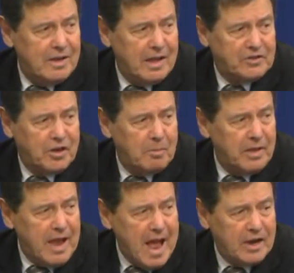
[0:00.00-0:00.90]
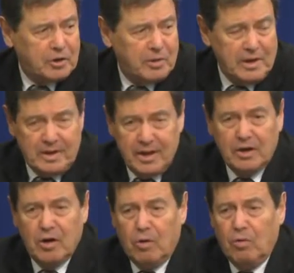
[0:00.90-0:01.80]
that something actually did
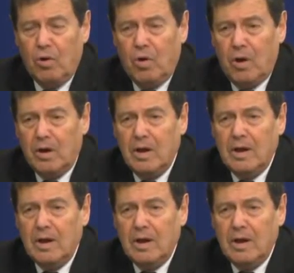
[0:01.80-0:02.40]
go wrong,